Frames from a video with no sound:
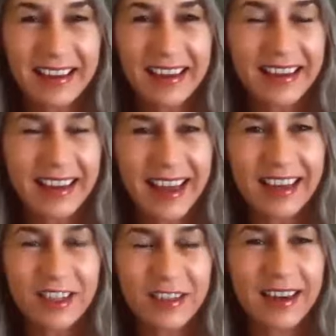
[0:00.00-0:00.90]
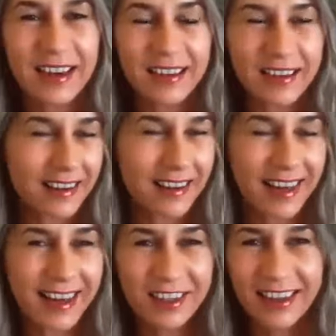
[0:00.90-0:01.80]
engaging
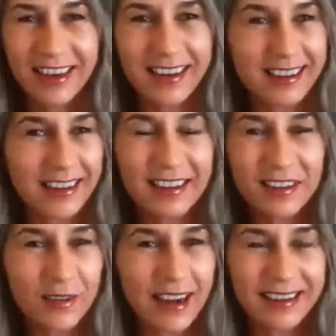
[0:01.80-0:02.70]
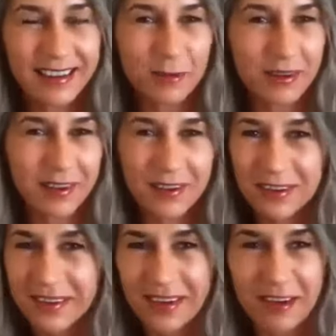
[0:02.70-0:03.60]
and interacting with
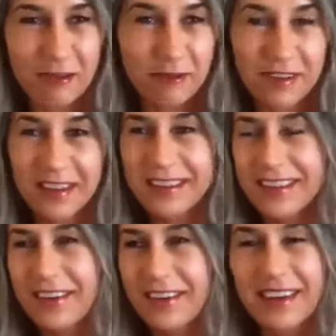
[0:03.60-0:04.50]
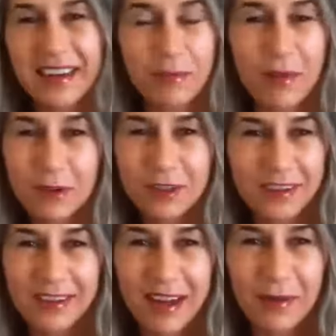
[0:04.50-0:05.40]
her filled her
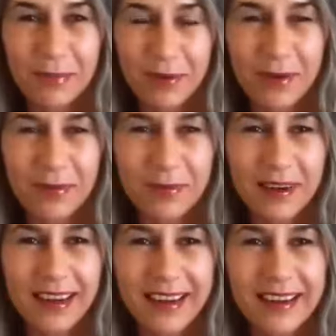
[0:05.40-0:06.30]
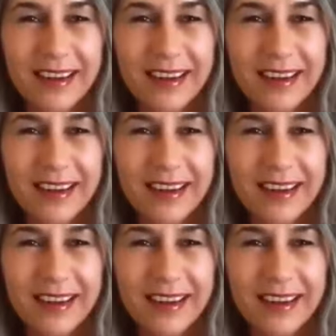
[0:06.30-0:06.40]
emotional cup probably.